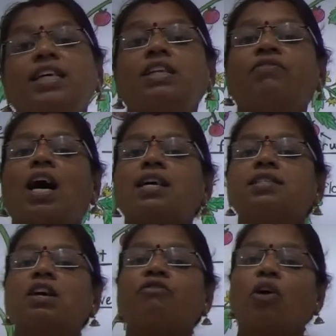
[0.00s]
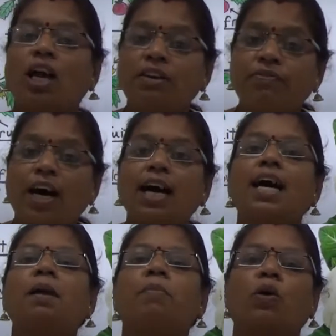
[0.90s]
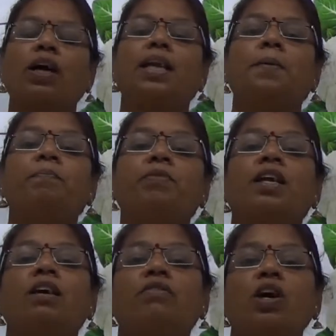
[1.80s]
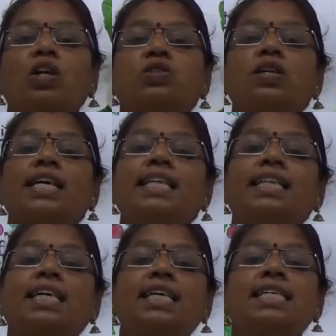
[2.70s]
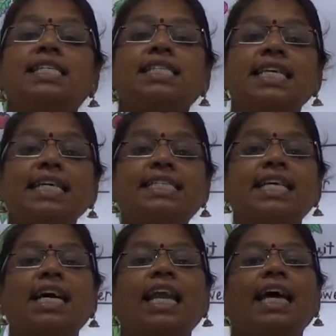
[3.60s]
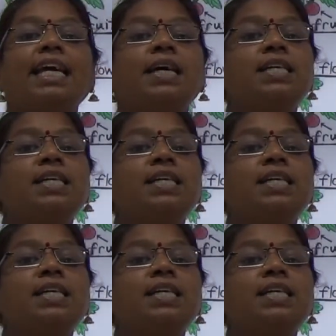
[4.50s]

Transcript: We eat the flowers of cauliflower and broccoli. We also eat the seeds like